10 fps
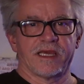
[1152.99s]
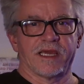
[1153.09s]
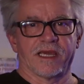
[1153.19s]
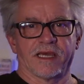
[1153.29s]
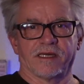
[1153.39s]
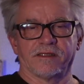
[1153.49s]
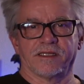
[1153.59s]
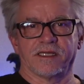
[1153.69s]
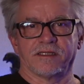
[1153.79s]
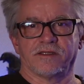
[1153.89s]
And
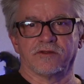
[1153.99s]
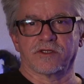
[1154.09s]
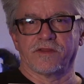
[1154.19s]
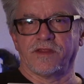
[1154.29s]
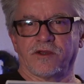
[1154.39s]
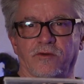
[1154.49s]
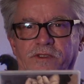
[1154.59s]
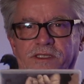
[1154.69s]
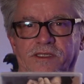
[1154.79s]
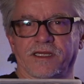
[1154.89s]
that there's, I think,
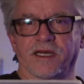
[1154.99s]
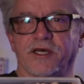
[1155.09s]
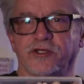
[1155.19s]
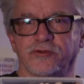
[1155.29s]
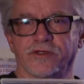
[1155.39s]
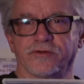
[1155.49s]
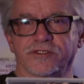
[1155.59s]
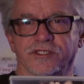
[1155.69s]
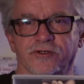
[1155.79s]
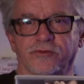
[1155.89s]
only like 100 or
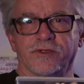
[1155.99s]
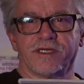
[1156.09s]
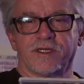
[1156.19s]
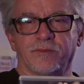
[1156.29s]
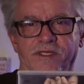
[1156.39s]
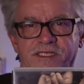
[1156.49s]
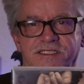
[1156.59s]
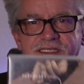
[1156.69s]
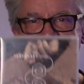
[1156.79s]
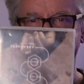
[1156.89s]
so plus
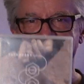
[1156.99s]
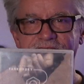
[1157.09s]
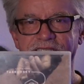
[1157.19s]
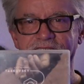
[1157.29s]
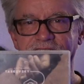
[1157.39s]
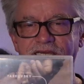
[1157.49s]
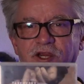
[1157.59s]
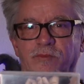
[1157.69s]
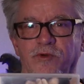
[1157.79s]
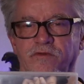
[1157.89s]
scenes in this
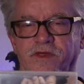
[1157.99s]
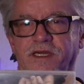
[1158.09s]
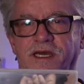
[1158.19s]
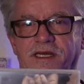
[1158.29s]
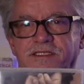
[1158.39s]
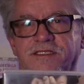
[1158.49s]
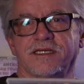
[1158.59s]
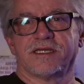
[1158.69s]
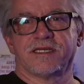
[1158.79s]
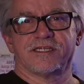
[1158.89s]
entire movie, cuts.
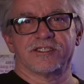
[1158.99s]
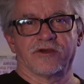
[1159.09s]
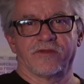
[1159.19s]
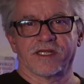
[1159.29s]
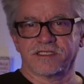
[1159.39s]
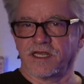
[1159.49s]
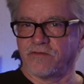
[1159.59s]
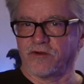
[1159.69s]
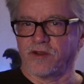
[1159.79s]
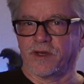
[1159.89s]
So that's not
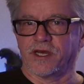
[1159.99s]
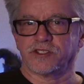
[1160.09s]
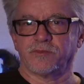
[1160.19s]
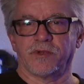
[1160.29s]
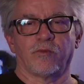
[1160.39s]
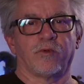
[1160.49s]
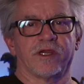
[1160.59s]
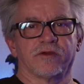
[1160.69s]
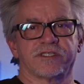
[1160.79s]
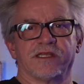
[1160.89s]
very much. But what
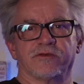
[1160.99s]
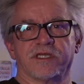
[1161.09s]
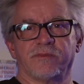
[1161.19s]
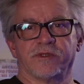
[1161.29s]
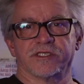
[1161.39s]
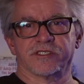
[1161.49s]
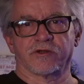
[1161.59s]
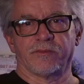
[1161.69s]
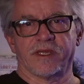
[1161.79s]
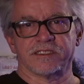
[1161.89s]
you're seeing, those images are
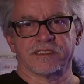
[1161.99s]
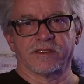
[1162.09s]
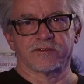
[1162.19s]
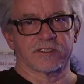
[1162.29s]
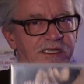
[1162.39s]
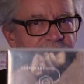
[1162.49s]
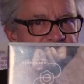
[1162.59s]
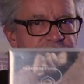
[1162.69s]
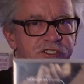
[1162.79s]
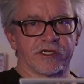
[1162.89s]
amazing. There's a lot of
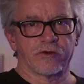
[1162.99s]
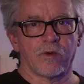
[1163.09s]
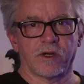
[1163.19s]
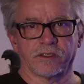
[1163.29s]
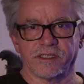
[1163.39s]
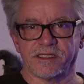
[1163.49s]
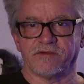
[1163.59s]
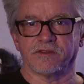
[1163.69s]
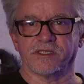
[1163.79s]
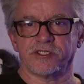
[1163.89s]
Lynchian quality,
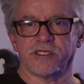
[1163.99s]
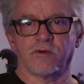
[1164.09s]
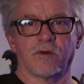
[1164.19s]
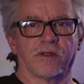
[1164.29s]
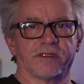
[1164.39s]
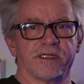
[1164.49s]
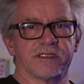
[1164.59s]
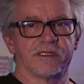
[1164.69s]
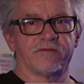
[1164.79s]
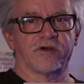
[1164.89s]
David Lynchian quality
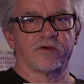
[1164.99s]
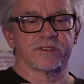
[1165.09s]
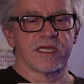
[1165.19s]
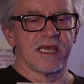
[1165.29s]
to the films.